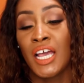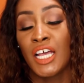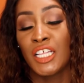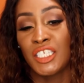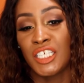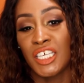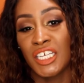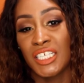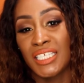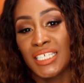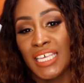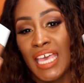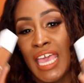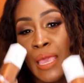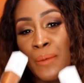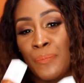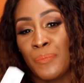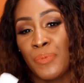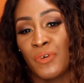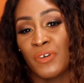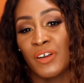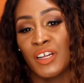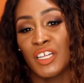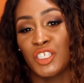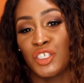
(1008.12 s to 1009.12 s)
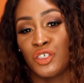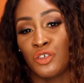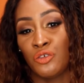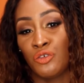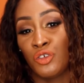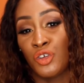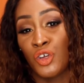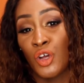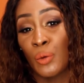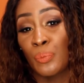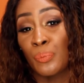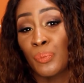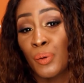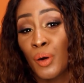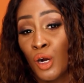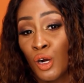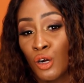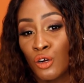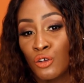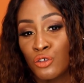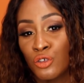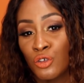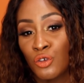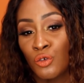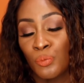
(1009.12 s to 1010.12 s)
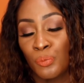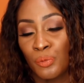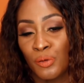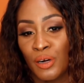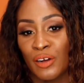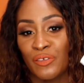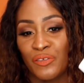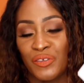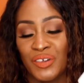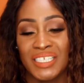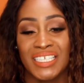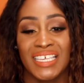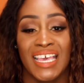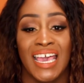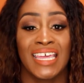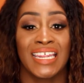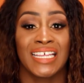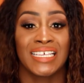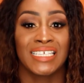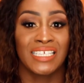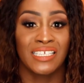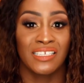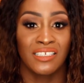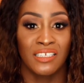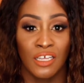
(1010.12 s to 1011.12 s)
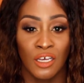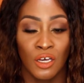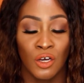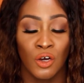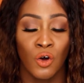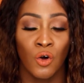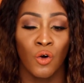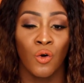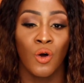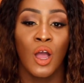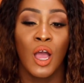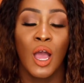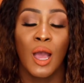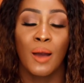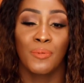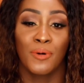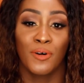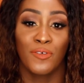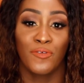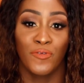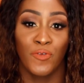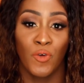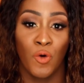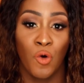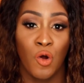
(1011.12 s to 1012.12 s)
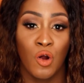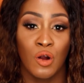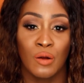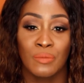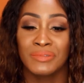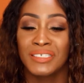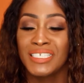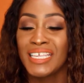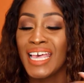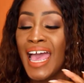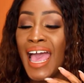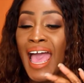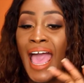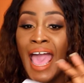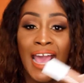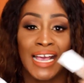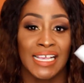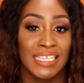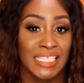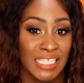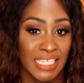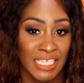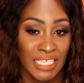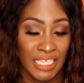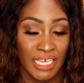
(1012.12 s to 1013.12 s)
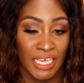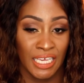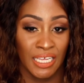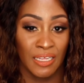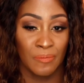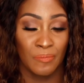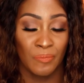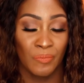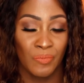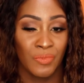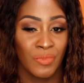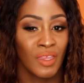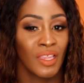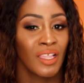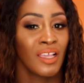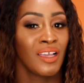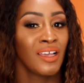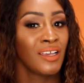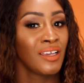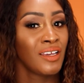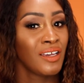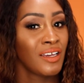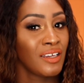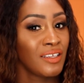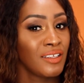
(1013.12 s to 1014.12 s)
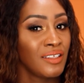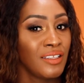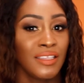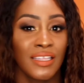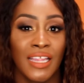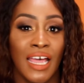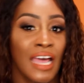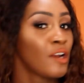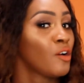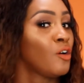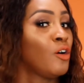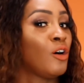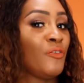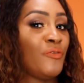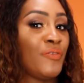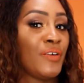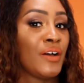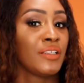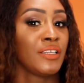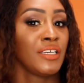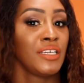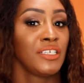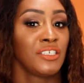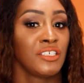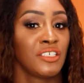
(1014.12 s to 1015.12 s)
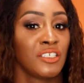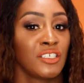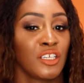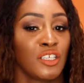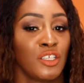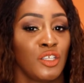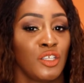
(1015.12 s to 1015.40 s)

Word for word: to taper it to your personal preference and it still performs excellent not all foundations can